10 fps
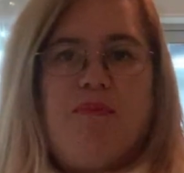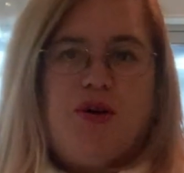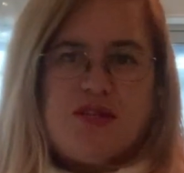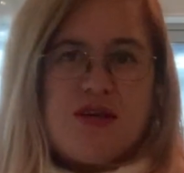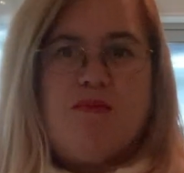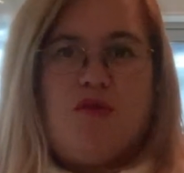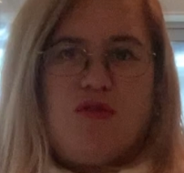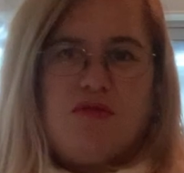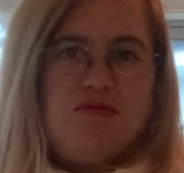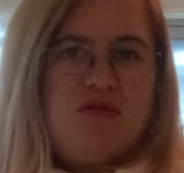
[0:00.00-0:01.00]
Put some
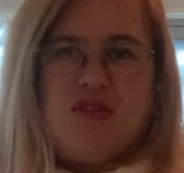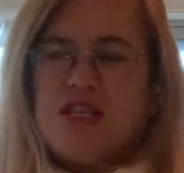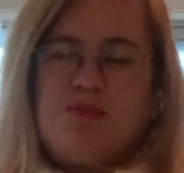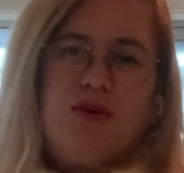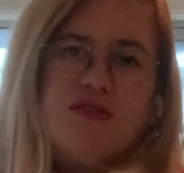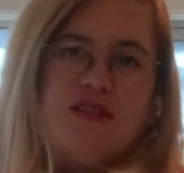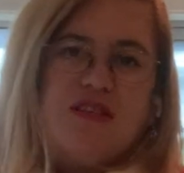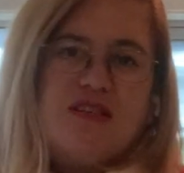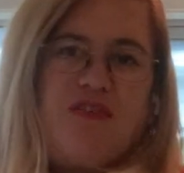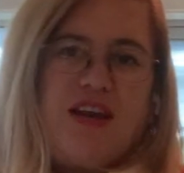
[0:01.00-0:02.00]
more, just
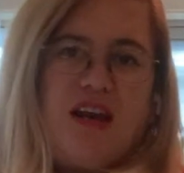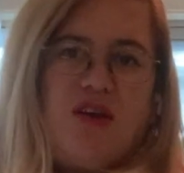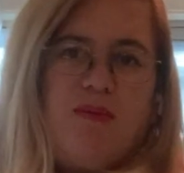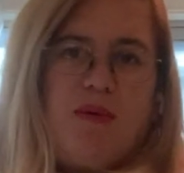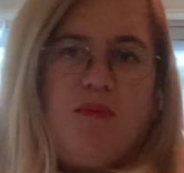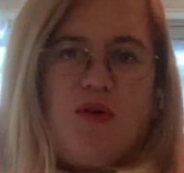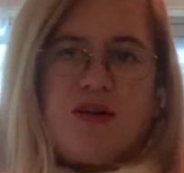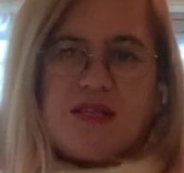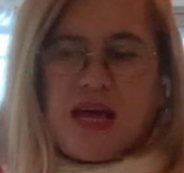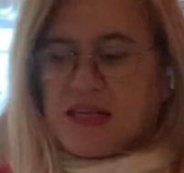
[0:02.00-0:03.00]
feed a little bit more,
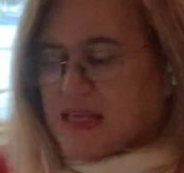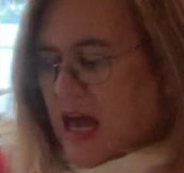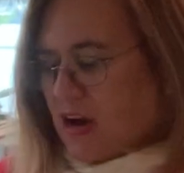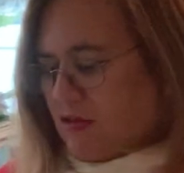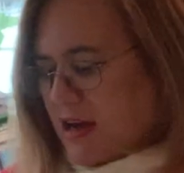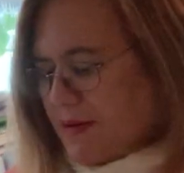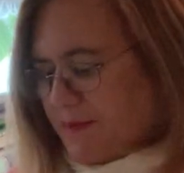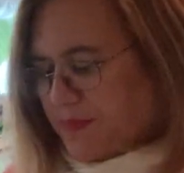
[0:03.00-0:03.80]
it starts to hungry.